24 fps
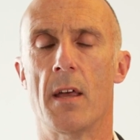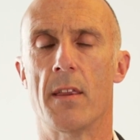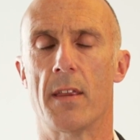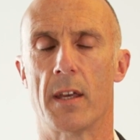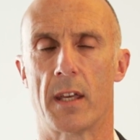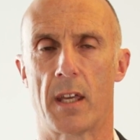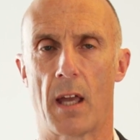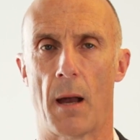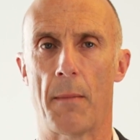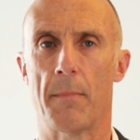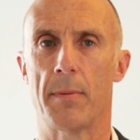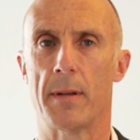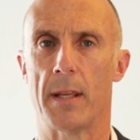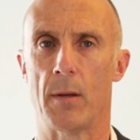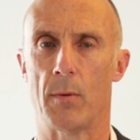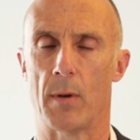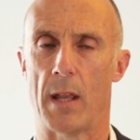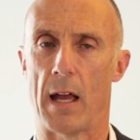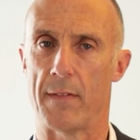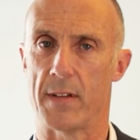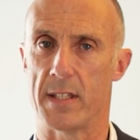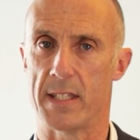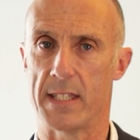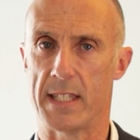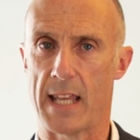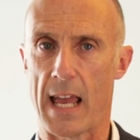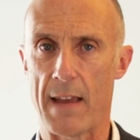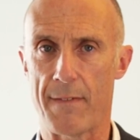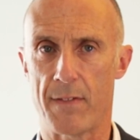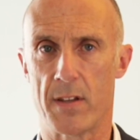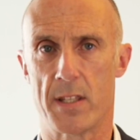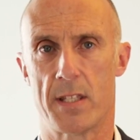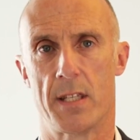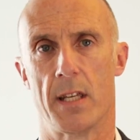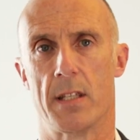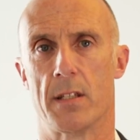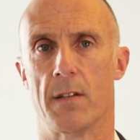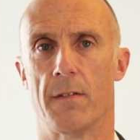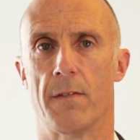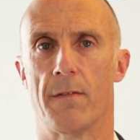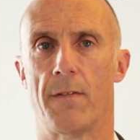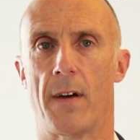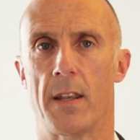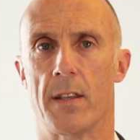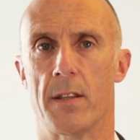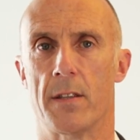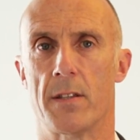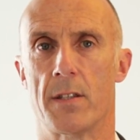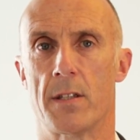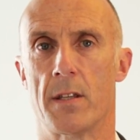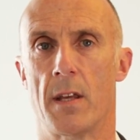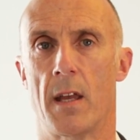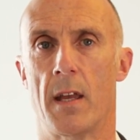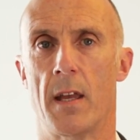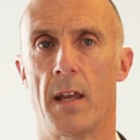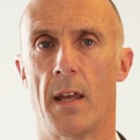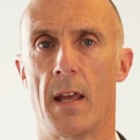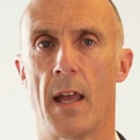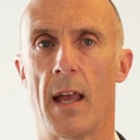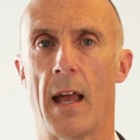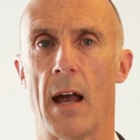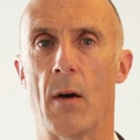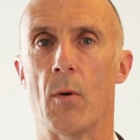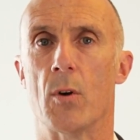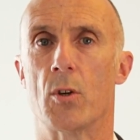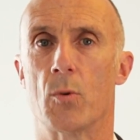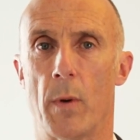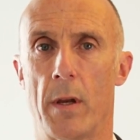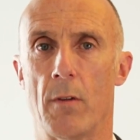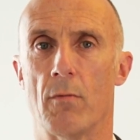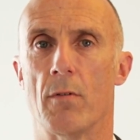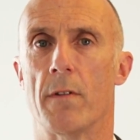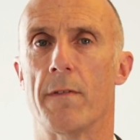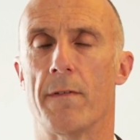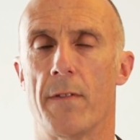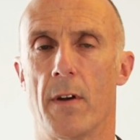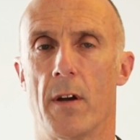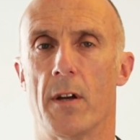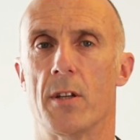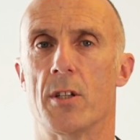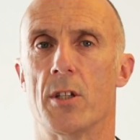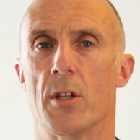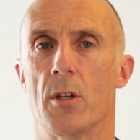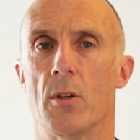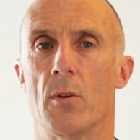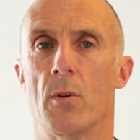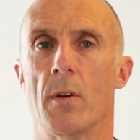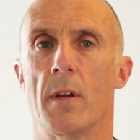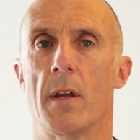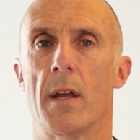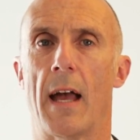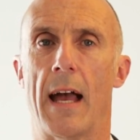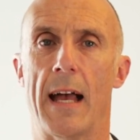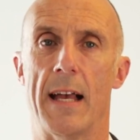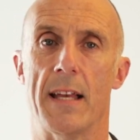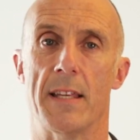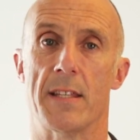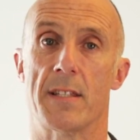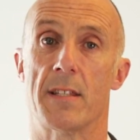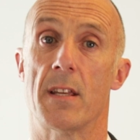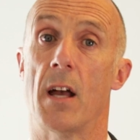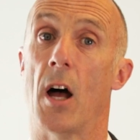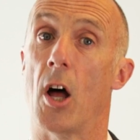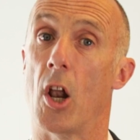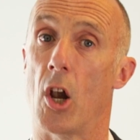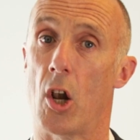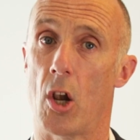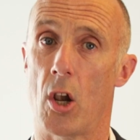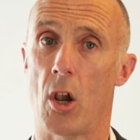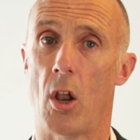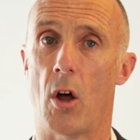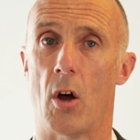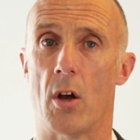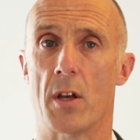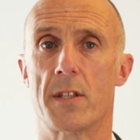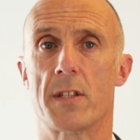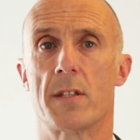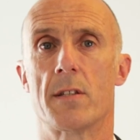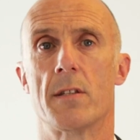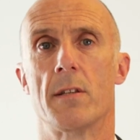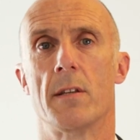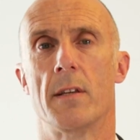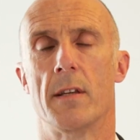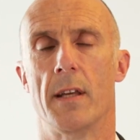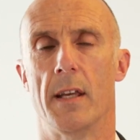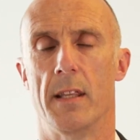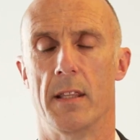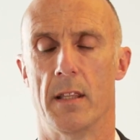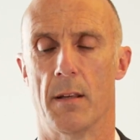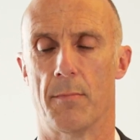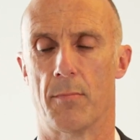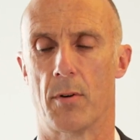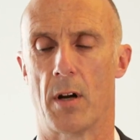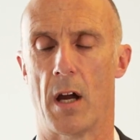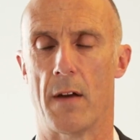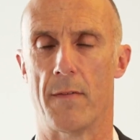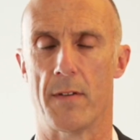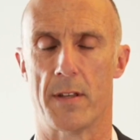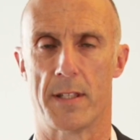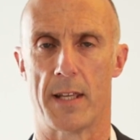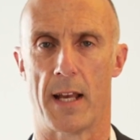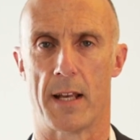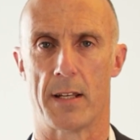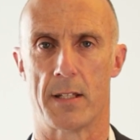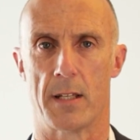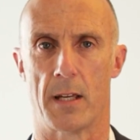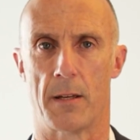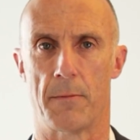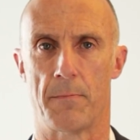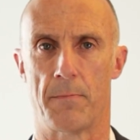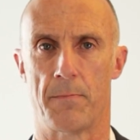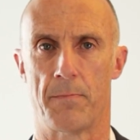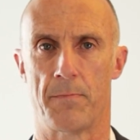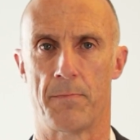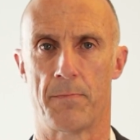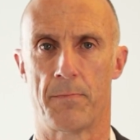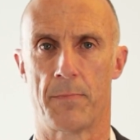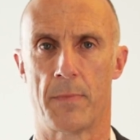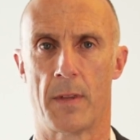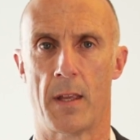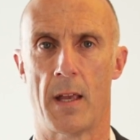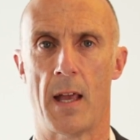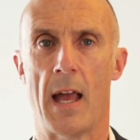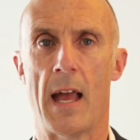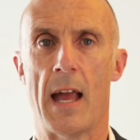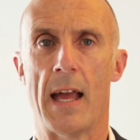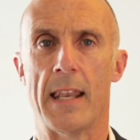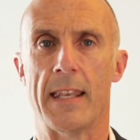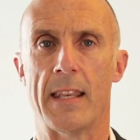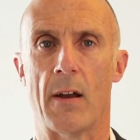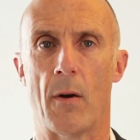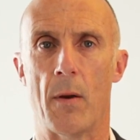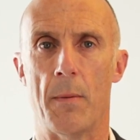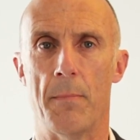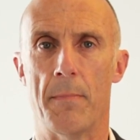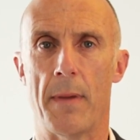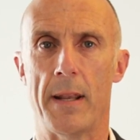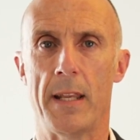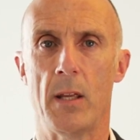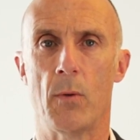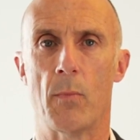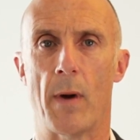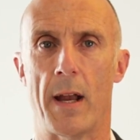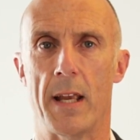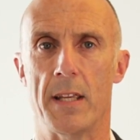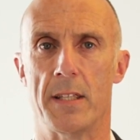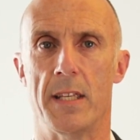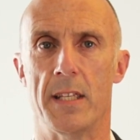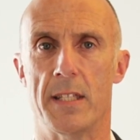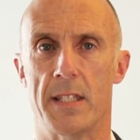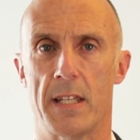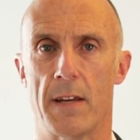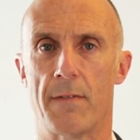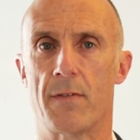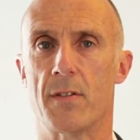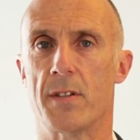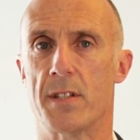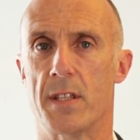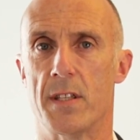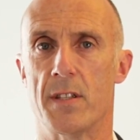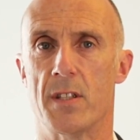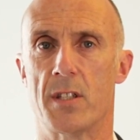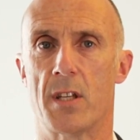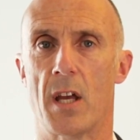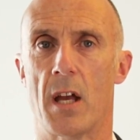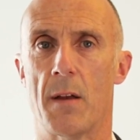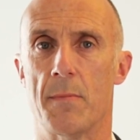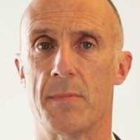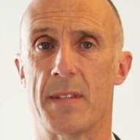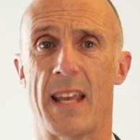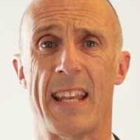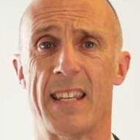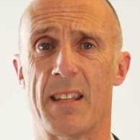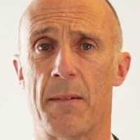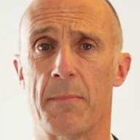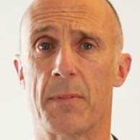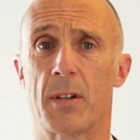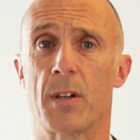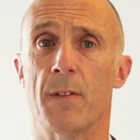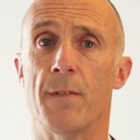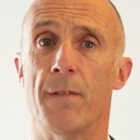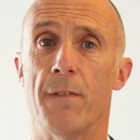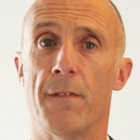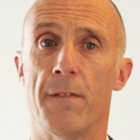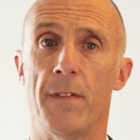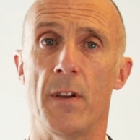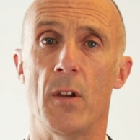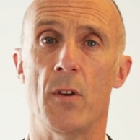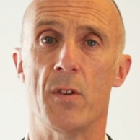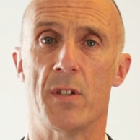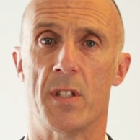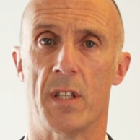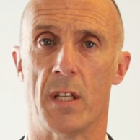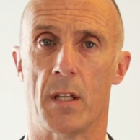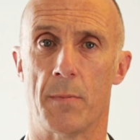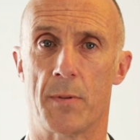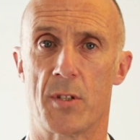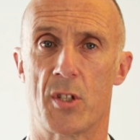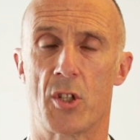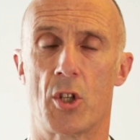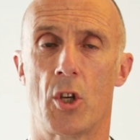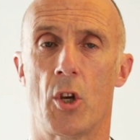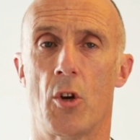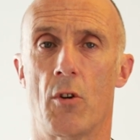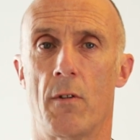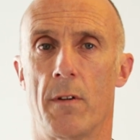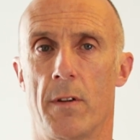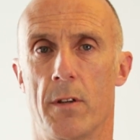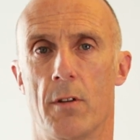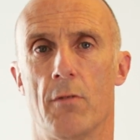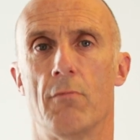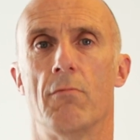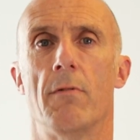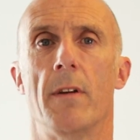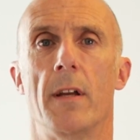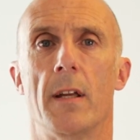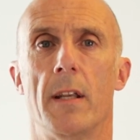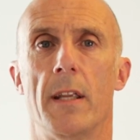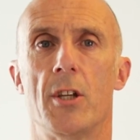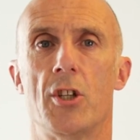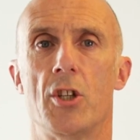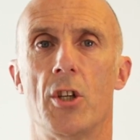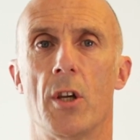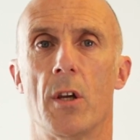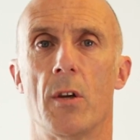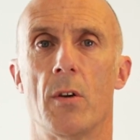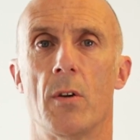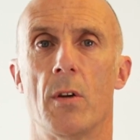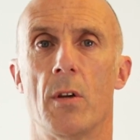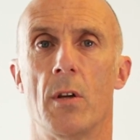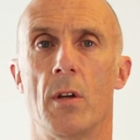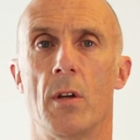the company will have a deficit of funds, which we refer to as a loss in the private sector. Now, in many ways, these differences in terms end up confusing and obscuring the real issue.